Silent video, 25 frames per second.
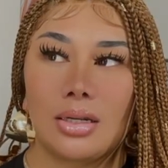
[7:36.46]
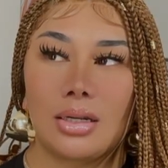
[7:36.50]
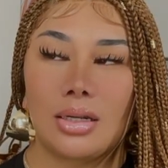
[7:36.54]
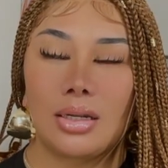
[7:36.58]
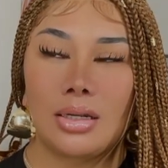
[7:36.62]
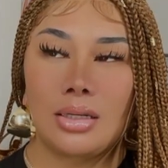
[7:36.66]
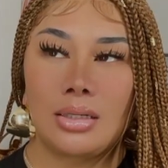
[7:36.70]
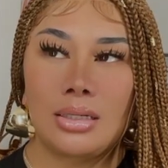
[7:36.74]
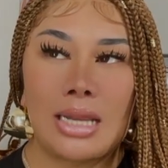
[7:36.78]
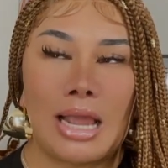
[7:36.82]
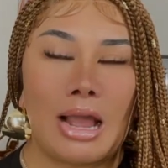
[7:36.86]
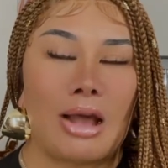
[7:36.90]

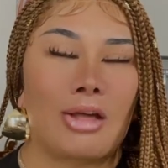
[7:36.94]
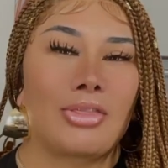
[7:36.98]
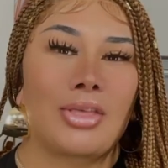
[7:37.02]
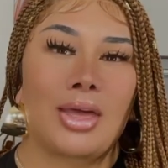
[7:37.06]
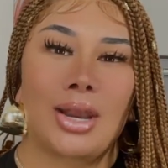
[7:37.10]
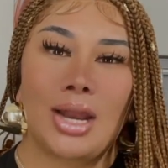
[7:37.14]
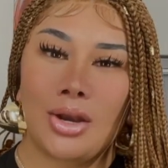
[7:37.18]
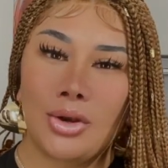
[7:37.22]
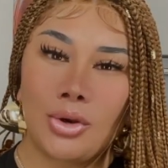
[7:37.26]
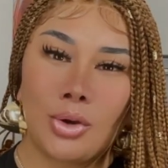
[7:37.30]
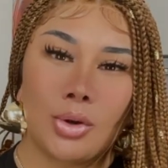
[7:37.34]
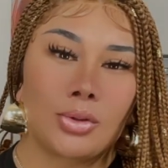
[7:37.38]
Now that
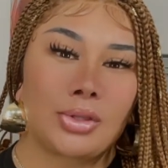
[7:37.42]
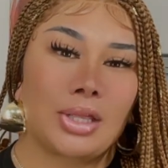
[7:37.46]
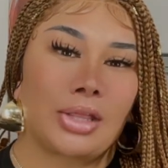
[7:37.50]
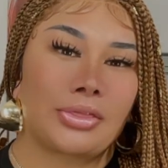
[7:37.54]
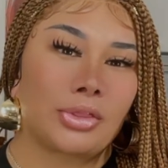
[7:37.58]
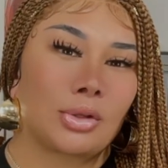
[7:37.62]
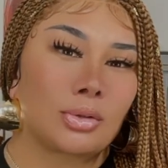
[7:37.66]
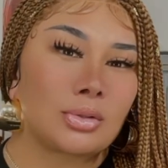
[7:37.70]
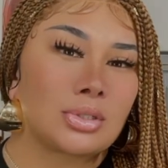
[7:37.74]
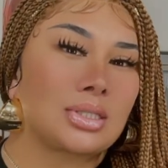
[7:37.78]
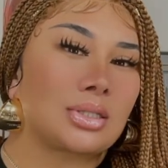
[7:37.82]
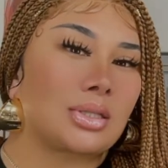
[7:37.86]
I know that
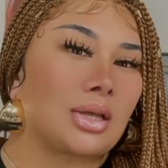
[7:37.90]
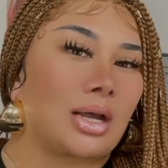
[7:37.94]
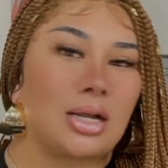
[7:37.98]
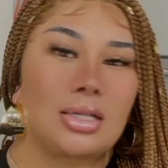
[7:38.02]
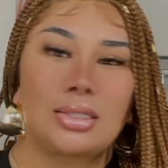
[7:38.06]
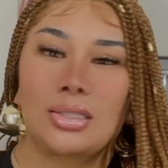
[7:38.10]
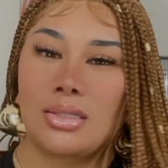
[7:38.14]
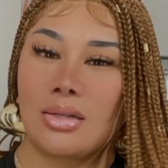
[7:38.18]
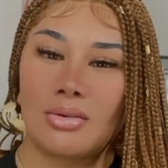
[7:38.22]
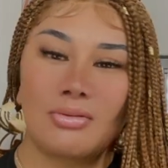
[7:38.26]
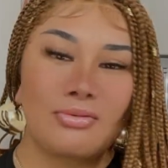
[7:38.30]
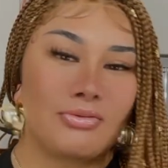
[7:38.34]
those
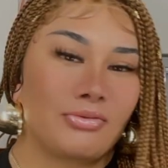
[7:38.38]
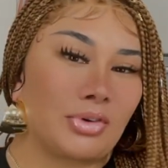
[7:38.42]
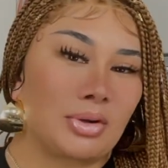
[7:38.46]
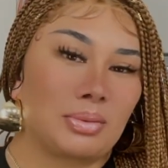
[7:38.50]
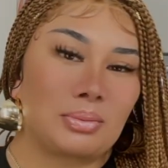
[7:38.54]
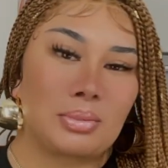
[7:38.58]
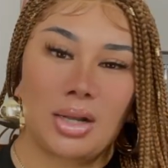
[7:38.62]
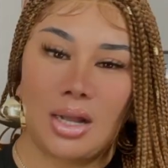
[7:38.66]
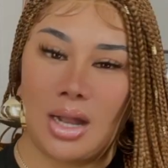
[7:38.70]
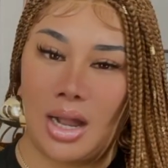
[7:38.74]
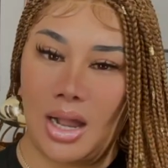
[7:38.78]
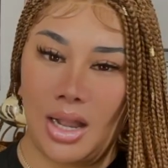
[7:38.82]
thoughts aren't
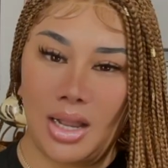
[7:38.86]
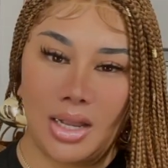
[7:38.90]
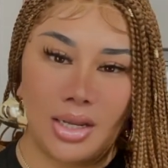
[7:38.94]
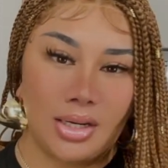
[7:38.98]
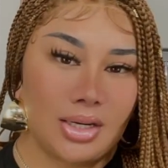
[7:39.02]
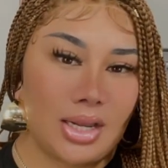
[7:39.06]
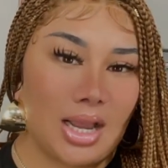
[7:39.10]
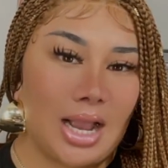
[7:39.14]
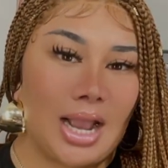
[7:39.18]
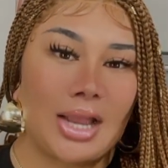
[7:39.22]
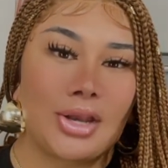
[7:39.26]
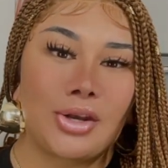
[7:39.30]
from
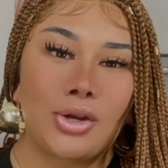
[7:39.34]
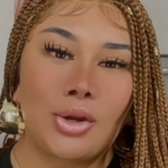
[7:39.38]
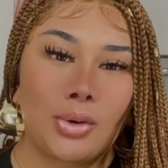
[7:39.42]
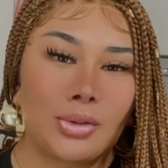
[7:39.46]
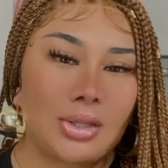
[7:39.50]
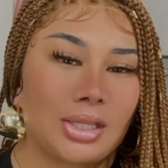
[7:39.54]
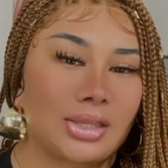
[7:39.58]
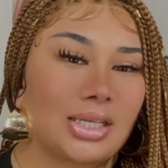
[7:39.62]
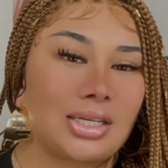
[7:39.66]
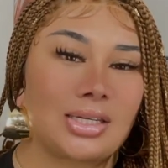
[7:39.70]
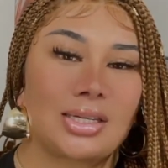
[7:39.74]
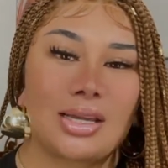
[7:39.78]
God, I know
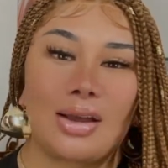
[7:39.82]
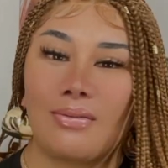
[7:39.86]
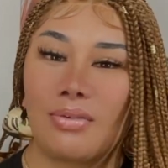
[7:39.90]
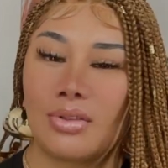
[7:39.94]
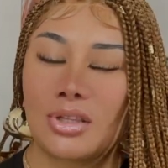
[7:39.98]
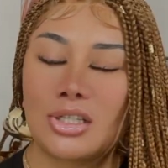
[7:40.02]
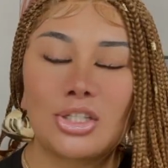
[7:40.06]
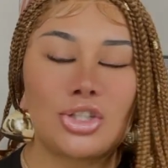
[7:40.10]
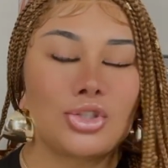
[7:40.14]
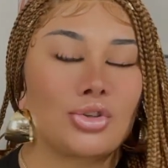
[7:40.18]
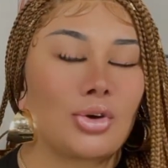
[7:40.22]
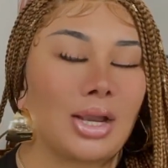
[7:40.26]
that the
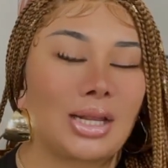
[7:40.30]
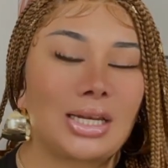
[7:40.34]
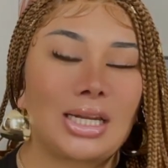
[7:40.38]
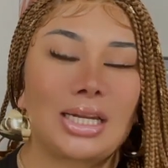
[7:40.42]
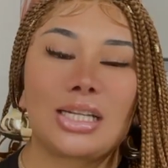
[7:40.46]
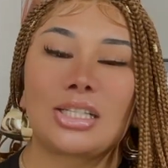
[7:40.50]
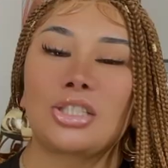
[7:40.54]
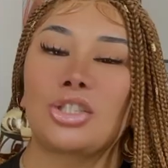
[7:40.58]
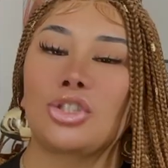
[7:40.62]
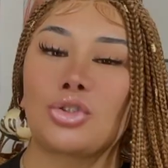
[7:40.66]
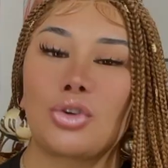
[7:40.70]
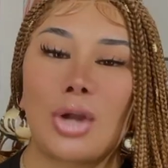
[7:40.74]
devil is trying to
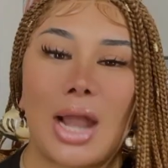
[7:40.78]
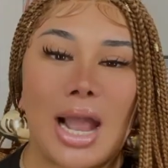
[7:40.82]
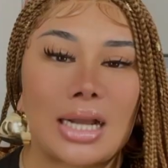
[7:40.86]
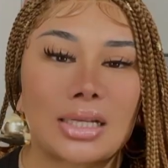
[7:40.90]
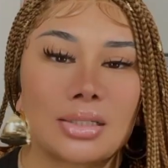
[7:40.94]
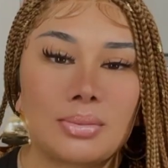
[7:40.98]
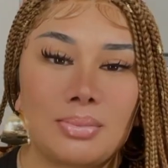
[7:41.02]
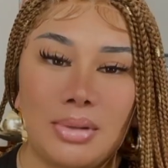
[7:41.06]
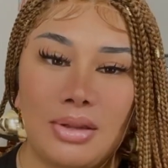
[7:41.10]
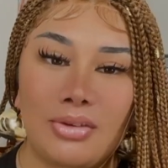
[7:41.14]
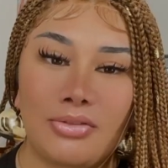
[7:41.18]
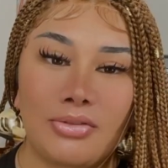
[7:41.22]

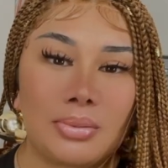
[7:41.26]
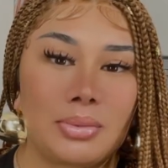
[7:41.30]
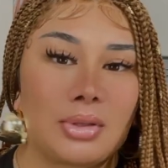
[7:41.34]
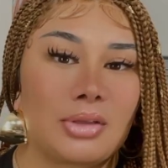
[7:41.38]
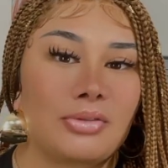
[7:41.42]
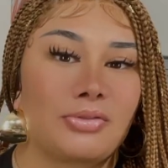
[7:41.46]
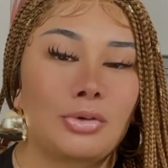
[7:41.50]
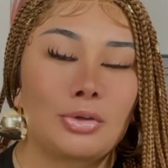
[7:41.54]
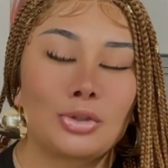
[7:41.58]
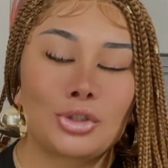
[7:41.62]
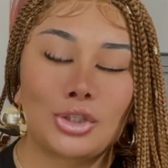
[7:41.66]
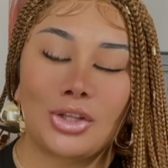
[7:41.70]
distract me from the
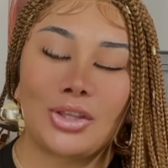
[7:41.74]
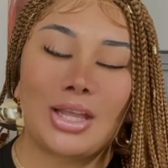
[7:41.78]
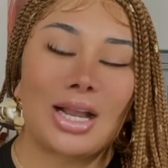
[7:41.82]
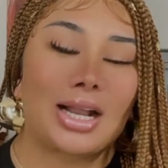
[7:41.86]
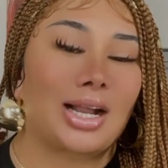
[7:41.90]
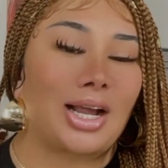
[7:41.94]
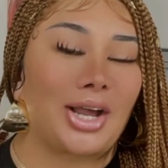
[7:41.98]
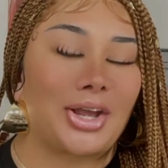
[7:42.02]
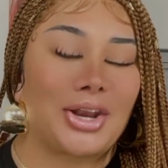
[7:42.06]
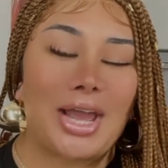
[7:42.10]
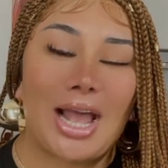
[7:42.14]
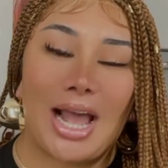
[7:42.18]
future that
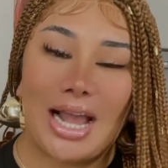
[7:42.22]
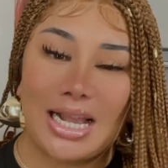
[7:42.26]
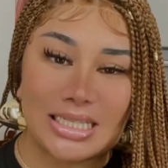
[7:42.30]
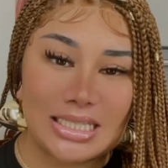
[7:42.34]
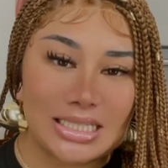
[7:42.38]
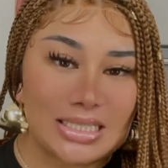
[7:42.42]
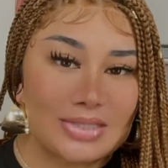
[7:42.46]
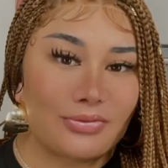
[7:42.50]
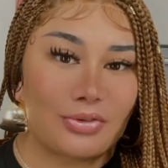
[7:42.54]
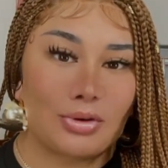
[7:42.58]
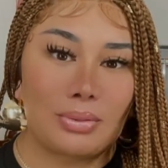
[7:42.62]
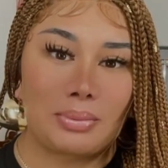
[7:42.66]
God
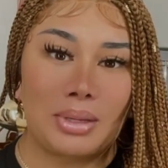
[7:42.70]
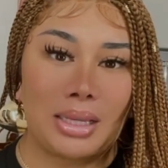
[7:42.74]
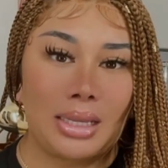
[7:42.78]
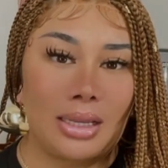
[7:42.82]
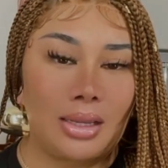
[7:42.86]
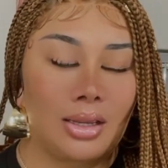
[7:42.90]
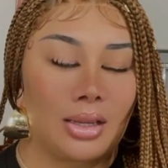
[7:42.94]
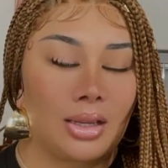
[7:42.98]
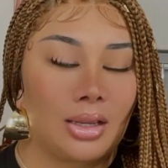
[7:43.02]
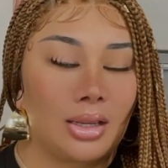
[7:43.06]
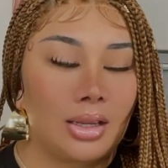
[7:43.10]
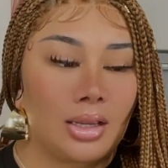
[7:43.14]
has for
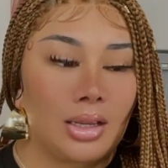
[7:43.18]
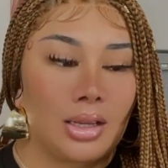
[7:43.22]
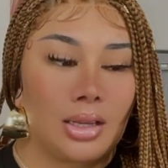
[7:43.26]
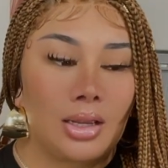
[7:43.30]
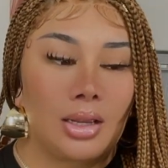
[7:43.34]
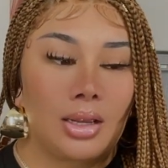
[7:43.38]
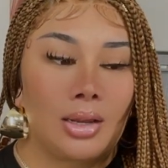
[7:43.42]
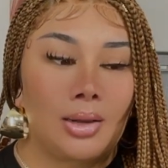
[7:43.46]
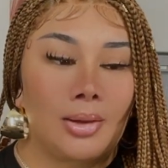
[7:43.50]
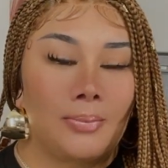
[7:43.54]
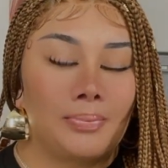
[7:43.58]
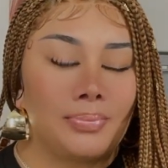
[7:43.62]
me.
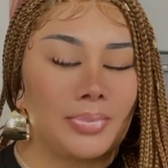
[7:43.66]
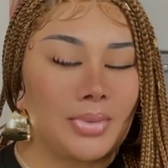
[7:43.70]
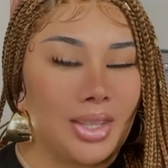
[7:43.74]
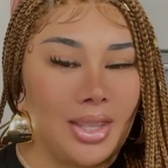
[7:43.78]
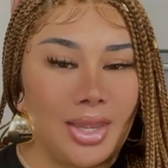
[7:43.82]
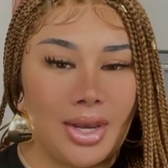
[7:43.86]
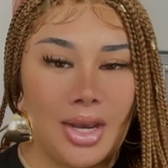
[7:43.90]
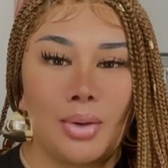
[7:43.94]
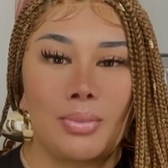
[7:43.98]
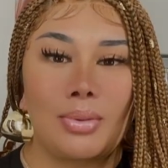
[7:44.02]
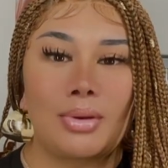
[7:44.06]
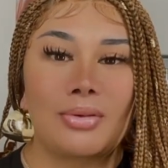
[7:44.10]

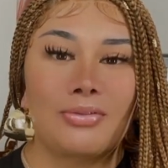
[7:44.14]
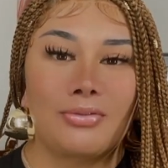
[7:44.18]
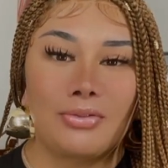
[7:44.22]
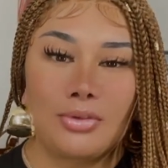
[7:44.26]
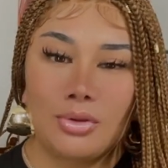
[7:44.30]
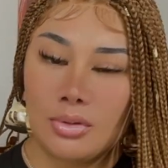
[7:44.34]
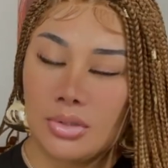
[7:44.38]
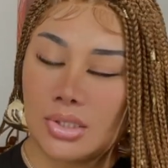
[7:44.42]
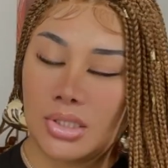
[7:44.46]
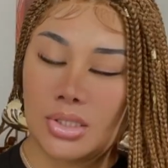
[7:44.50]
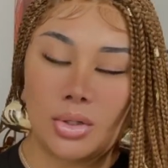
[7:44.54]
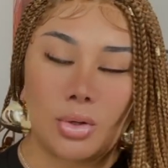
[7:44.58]
And I
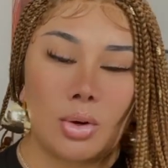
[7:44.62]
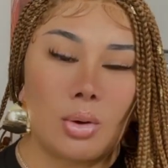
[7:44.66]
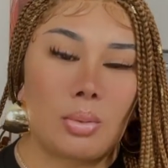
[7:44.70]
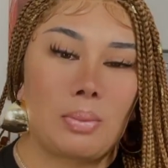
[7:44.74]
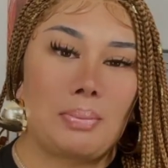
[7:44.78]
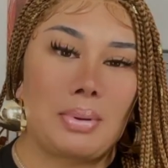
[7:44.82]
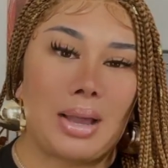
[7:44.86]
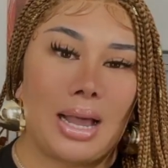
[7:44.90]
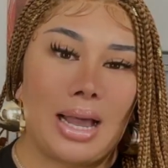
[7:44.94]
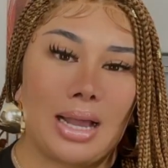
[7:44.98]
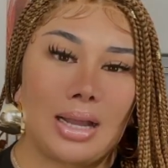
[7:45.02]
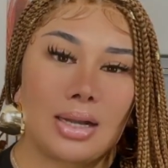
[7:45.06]
refuse to go
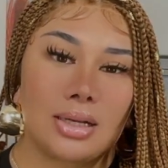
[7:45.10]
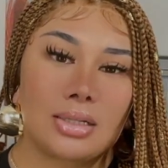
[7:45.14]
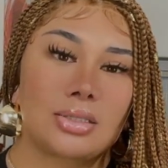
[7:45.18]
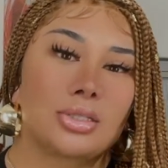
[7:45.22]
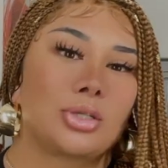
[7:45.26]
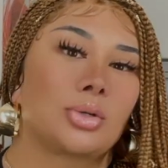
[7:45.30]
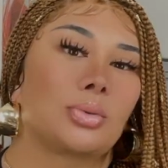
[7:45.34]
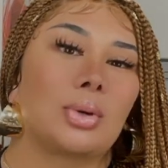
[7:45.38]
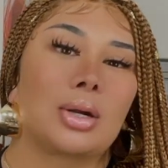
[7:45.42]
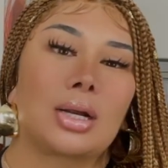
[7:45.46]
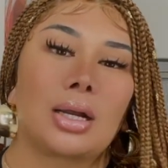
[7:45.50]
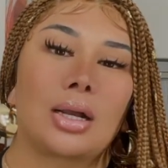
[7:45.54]
back
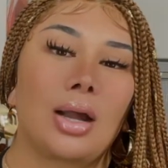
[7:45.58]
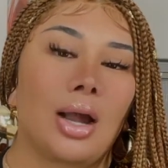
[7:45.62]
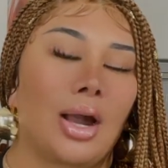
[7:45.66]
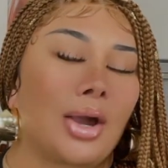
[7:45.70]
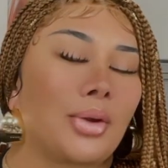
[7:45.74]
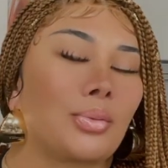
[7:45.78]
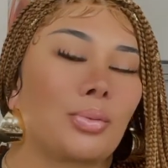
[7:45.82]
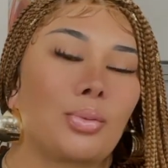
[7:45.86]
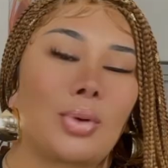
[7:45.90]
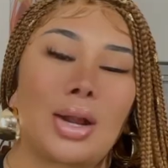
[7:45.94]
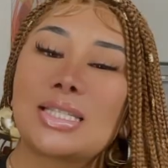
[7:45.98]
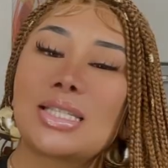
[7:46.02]
to what
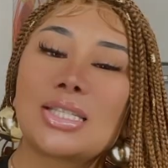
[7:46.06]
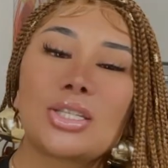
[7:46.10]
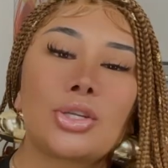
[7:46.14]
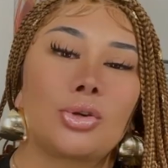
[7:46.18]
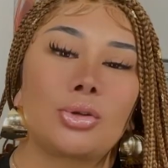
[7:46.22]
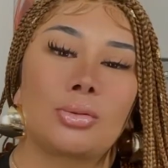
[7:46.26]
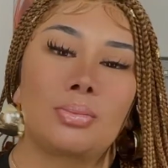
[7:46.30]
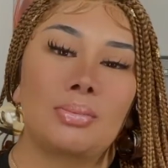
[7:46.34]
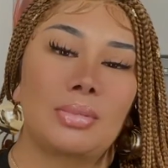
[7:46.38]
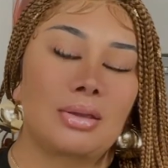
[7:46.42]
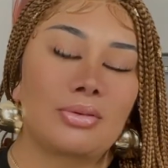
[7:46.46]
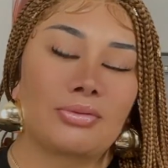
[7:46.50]
God
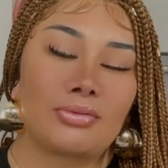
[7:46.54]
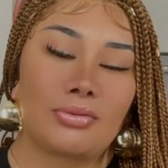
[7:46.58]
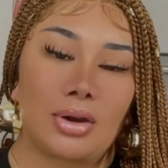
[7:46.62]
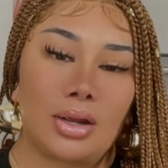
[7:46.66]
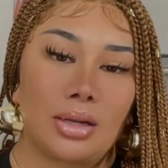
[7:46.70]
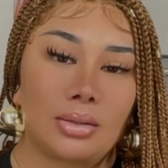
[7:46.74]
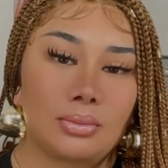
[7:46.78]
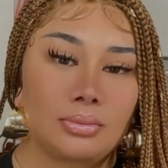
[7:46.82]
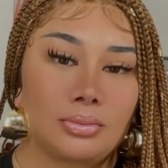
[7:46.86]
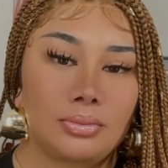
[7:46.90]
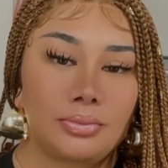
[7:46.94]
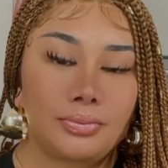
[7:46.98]
rescued me
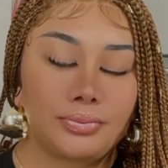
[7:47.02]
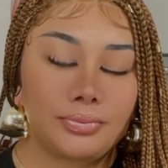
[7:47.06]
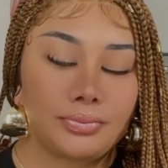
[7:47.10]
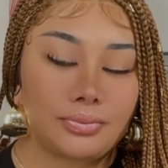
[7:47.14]
from.